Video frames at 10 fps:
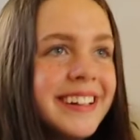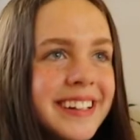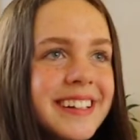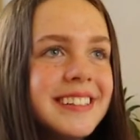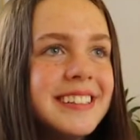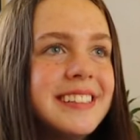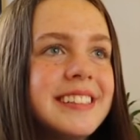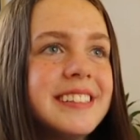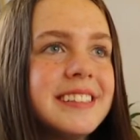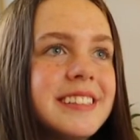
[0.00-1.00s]
Why do you think so
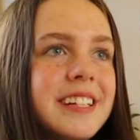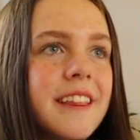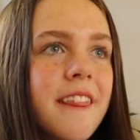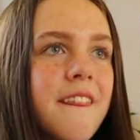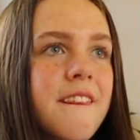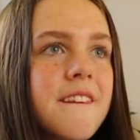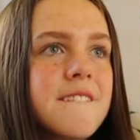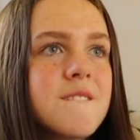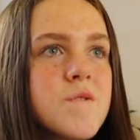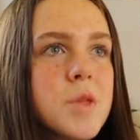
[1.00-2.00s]
many people struggle with that? Like,
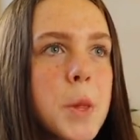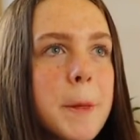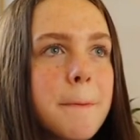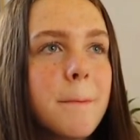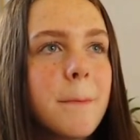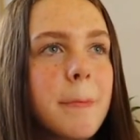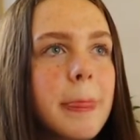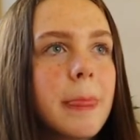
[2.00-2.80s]
some people can't do that.